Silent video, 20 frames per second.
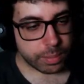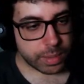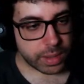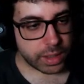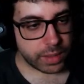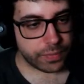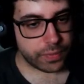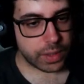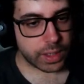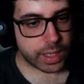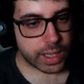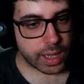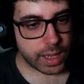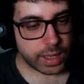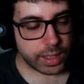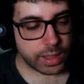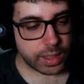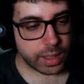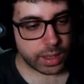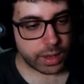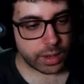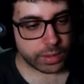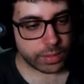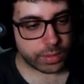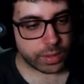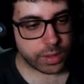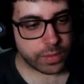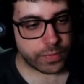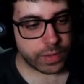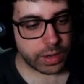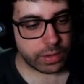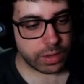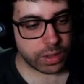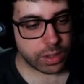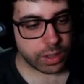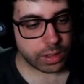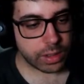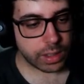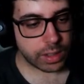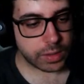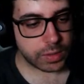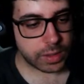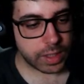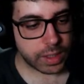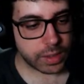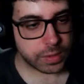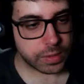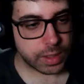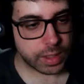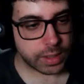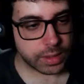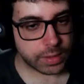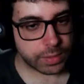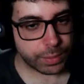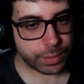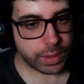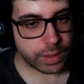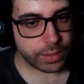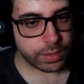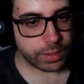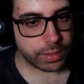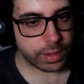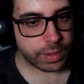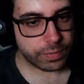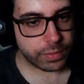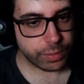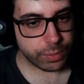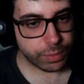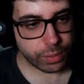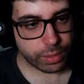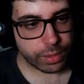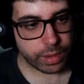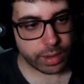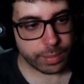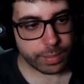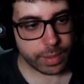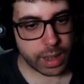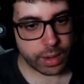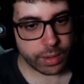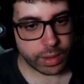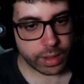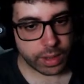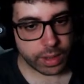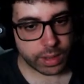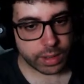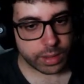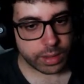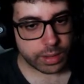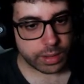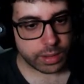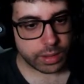But if the guy there very gently says that we don't have to worry about it,